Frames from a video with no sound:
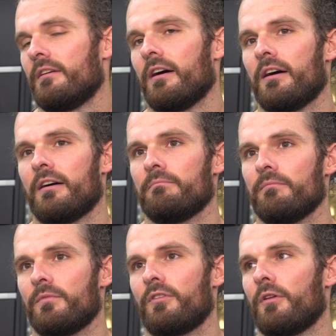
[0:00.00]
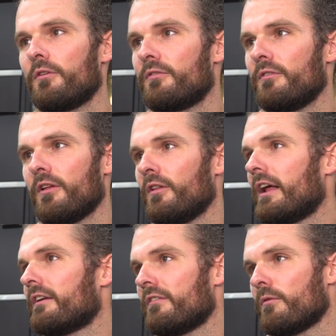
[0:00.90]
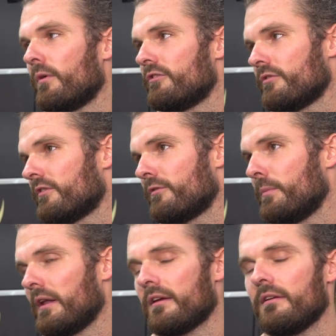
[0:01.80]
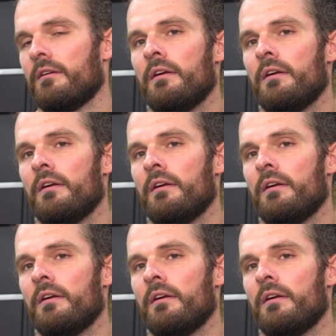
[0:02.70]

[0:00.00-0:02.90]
Um, so there's a lot of different ways you could spin it.